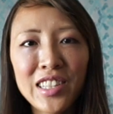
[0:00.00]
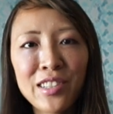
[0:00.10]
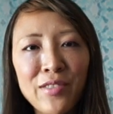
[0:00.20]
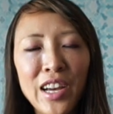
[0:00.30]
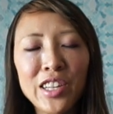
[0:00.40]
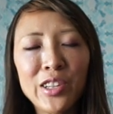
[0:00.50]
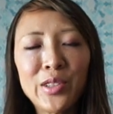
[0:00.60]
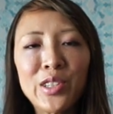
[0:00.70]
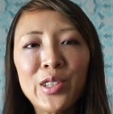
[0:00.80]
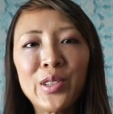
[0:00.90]
like to invite
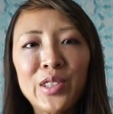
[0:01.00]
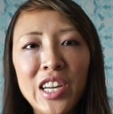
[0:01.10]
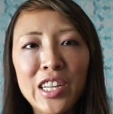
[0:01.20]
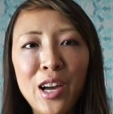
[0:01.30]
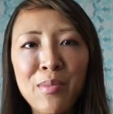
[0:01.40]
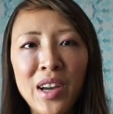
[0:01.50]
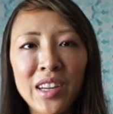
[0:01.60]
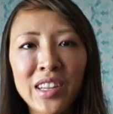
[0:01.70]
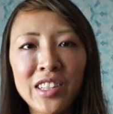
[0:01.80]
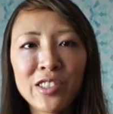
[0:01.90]
you to check out
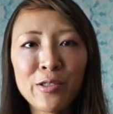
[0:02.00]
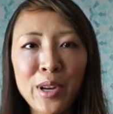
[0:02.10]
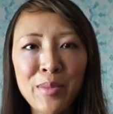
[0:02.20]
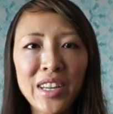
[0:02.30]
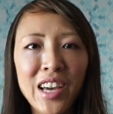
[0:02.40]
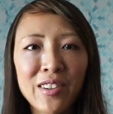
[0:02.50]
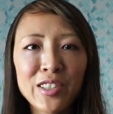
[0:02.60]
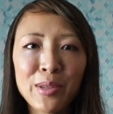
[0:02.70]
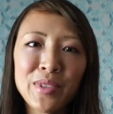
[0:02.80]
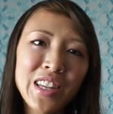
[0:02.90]
my Instagram
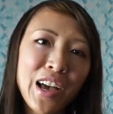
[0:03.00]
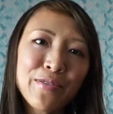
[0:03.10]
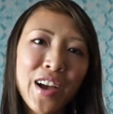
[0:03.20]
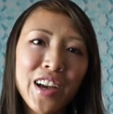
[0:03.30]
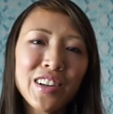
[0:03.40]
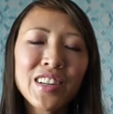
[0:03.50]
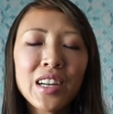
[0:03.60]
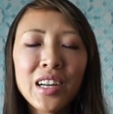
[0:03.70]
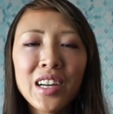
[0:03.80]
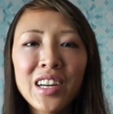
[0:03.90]
account, Gem Sapphire.
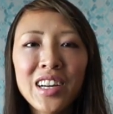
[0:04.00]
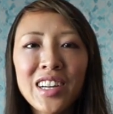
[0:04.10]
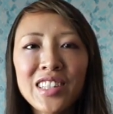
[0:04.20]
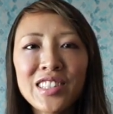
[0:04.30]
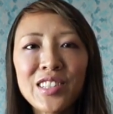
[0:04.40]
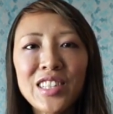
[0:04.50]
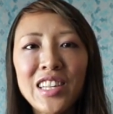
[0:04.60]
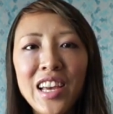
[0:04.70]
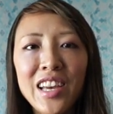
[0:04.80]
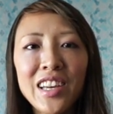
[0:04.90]
So
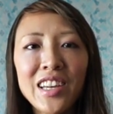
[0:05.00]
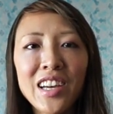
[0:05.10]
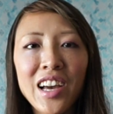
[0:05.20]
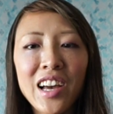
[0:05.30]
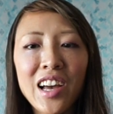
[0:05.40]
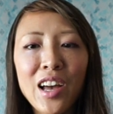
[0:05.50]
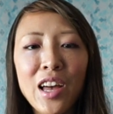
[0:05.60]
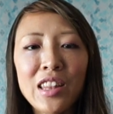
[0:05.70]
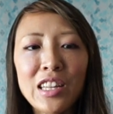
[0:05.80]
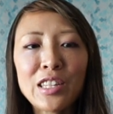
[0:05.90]
today,
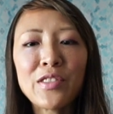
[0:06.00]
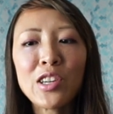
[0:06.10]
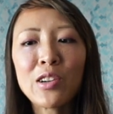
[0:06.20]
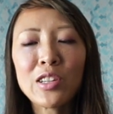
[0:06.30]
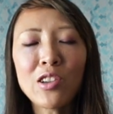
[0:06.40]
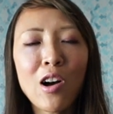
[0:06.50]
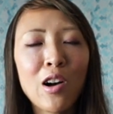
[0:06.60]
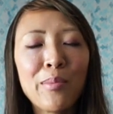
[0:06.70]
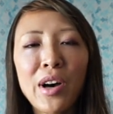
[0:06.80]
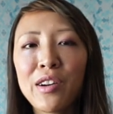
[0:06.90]
this video is
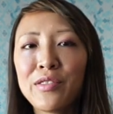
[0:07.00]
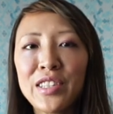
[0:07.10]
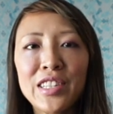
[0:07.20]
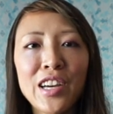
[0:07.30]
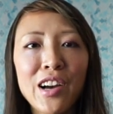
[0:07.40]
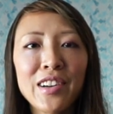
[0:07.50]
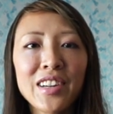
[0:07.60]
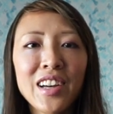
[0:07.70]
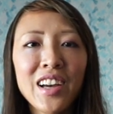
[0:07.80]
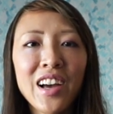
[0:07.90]
all about Viseart.
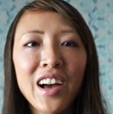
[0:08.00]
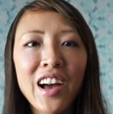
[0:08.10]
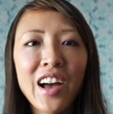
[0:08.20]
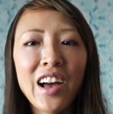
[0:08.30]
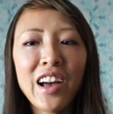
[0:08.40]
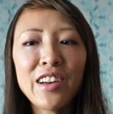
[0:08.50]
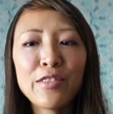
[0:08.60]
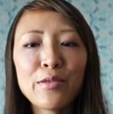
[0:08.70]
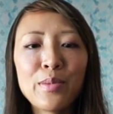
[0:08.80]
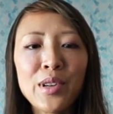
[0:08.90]

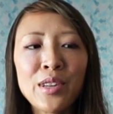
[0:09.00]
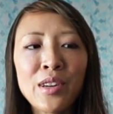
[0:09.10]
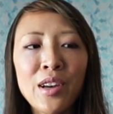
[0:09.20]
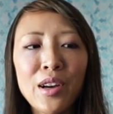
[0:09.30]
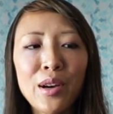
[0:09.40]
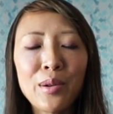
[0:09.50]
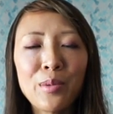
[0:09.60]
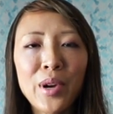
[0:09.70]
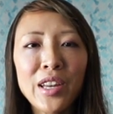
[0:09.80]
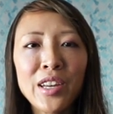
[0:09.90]
I've been
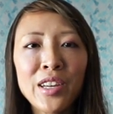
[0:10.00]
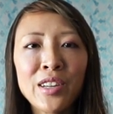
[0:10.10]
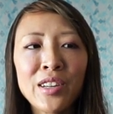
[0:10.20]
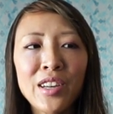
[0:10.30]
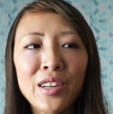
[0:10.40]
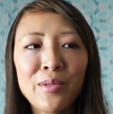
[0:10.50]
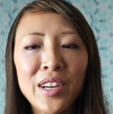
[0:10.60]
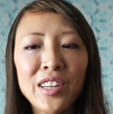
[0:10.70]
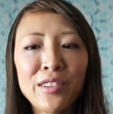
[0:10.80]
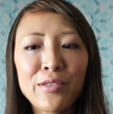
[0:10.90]
waiting and
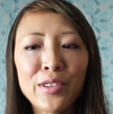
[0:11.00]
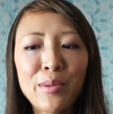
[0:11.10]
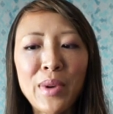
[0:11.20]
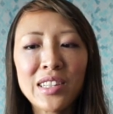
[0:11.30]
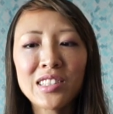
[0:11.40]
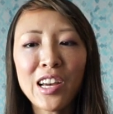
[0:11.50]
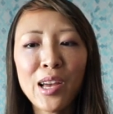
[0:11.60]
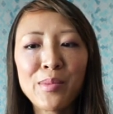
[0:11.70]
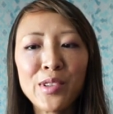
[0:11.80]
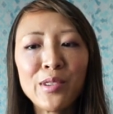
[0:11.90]
waiting for the best
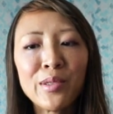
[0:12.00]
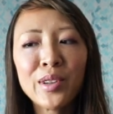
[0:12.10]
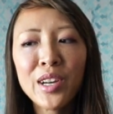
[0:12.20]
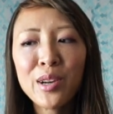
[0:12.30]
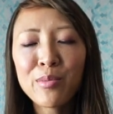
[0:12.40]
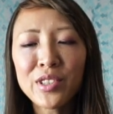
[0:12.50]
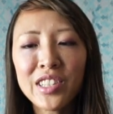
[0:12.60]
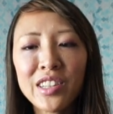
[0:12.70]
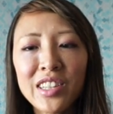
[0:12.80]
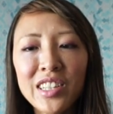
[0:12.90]
time to
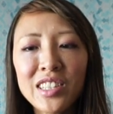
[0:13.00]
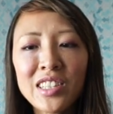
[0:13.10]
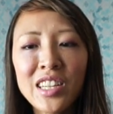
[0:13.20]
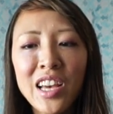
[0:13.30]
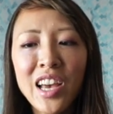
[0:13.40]
present this,